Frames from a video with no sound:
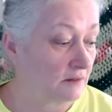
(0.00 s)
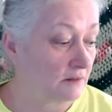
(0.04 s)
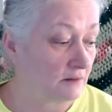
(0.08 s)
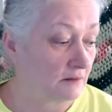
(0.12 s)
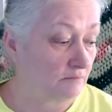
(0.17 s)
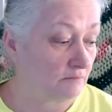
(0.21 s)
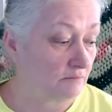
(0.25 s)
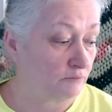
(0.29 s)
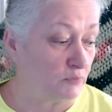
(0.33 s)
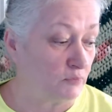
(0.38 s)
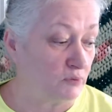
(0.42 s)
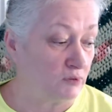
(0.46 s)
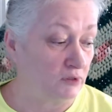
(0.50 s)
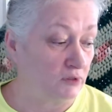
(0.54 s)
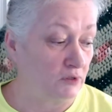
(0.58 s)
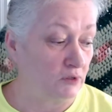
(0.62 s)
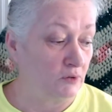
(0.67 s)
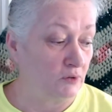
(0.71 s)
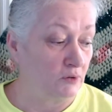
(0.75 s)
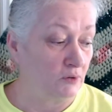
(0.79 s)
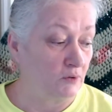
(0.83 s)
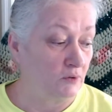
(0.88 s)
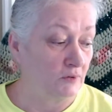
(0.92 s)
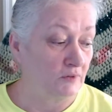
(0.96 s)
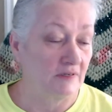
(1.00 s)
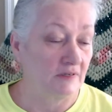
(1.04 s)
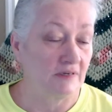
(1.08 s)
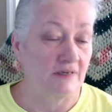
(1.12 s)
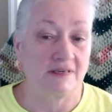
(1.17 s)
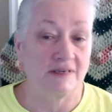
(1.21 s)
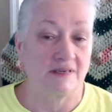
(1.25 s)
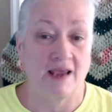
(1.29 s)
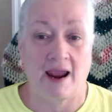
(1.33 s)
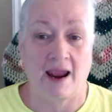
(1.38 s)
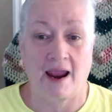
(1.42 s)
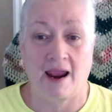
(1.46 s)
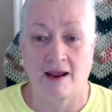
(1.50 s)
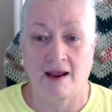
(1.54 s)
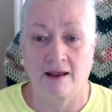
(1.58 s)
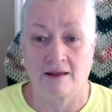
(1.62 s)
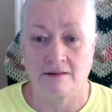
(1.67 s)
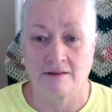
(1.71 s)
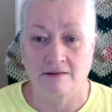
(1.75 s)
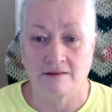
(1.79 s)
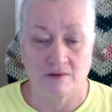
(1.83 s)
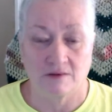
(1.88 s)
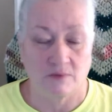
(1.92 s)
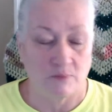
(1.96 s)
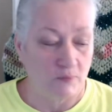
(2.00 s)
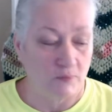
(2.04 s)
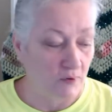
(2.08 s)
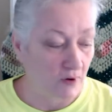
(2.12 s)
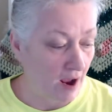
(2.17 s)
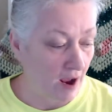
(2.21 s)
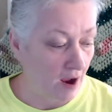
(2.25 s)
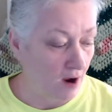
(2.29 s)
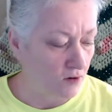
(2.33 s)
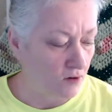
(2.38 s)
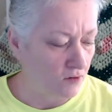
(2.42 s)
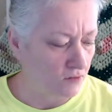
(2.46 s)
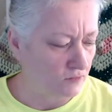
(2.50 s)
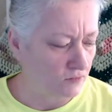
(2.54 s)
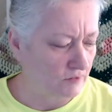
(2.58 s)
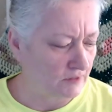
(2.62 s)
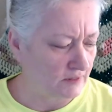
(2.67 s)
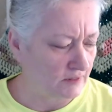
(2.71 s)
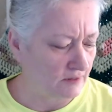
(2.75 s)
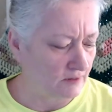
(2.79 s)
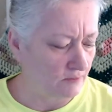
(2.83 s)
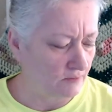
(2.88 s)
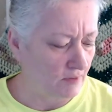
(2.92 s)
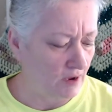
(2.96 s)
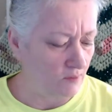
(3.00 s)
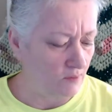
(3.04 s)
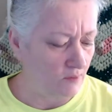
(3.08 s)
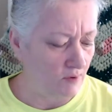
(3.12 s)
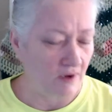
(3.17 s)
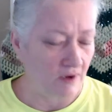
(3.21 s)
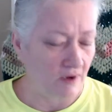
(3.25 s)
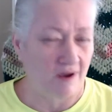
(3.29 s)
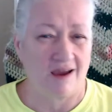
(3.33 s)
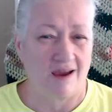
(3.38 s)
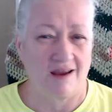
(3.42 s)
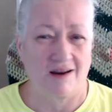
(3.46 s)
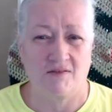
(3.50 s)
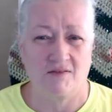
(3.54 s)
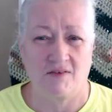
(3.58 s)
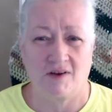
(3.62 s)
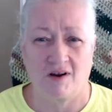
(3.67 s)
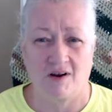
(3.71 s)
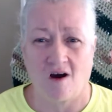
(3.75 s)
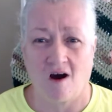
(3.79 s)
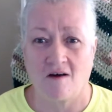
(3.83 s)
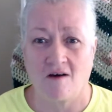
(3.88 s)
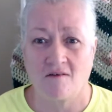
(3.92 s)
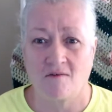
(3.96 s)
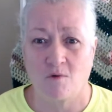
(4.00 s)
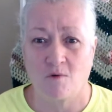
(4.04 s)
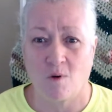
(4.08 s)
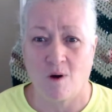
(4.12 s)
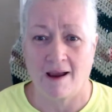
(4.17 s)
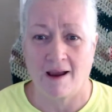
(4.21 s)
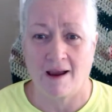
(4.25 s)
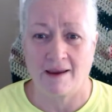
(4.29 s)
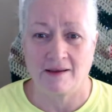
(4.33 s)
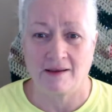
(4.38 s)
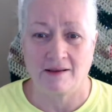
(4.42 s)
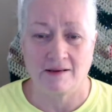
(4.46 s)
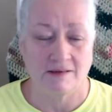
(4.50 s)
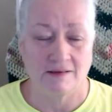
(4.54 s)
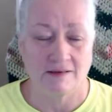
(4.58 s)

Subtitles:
blues and tans and browns and maybe kind of an off-white,